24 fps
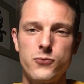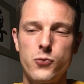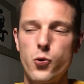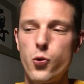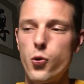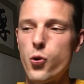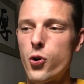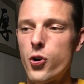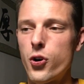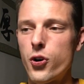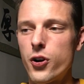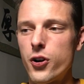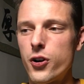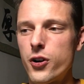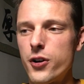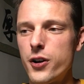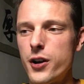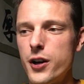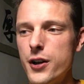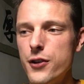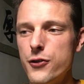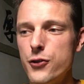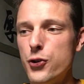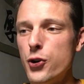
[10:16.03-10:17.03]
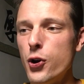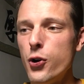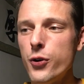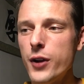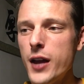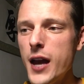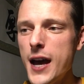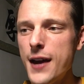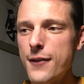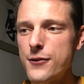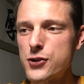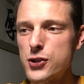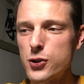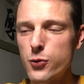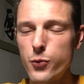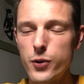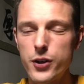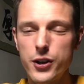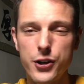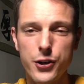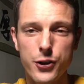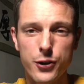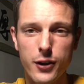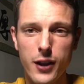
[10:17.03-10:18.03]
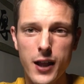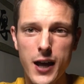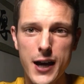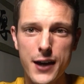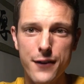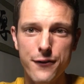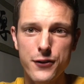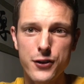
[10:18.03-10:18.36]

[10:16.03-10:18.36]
or you don't have someone in your life